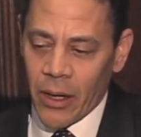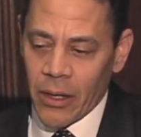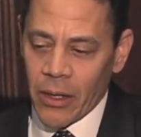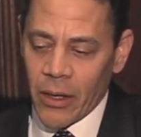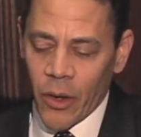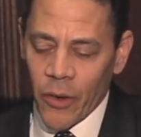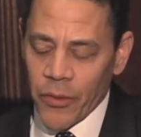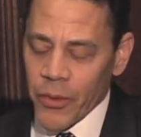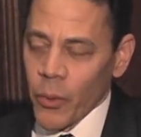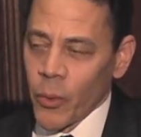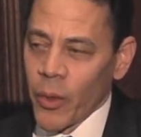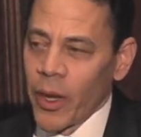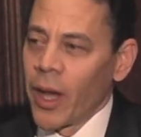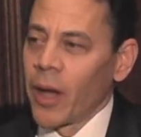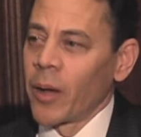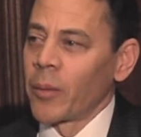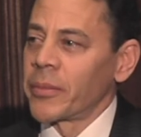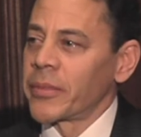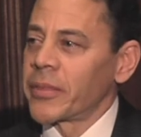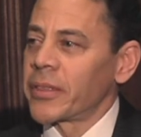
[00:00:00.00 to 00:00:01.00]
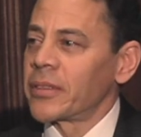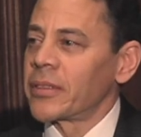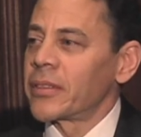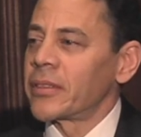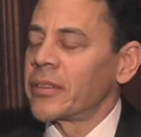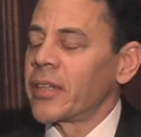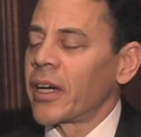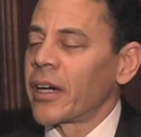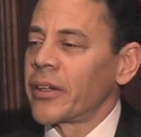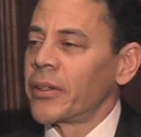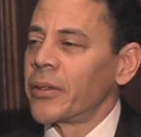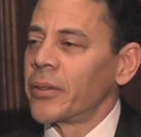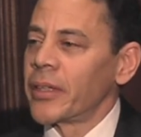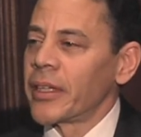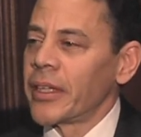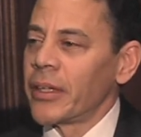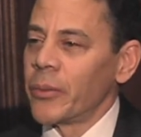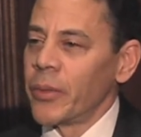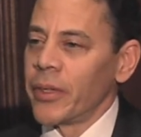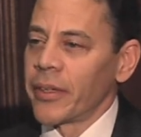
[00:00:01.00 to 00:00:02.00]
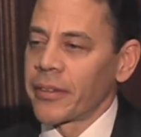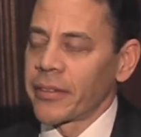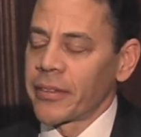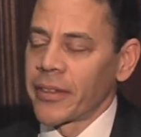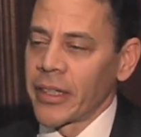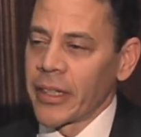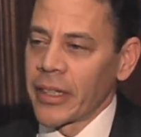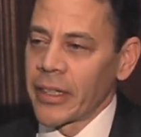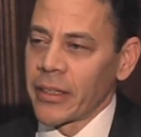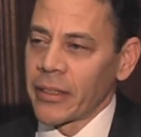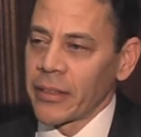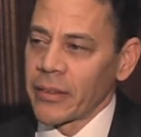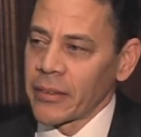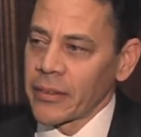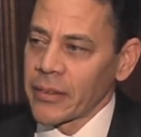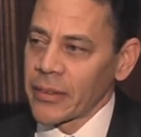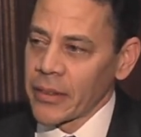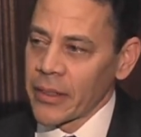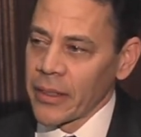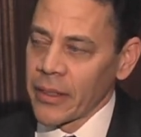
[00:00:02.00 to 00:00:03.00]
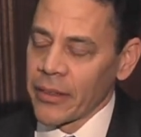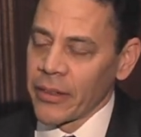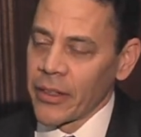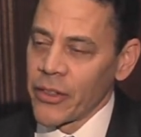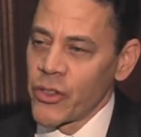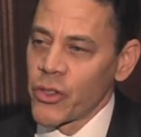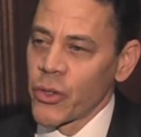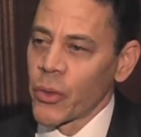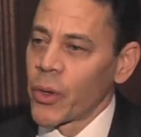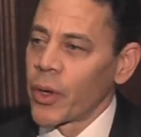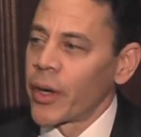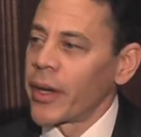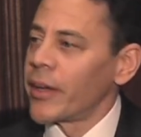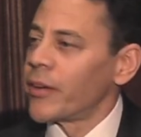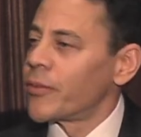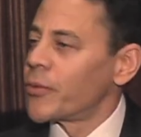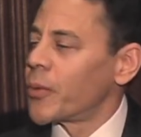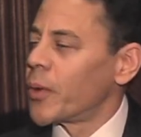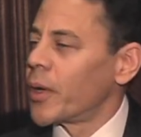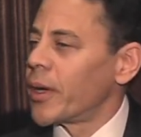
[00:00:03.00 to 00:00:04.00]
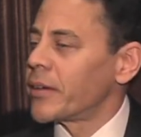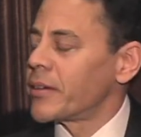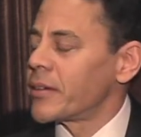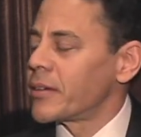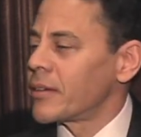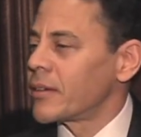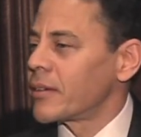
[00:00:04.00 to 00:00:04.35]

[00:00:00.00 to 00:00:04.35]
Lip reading: overwhelmed, not only with the joy of what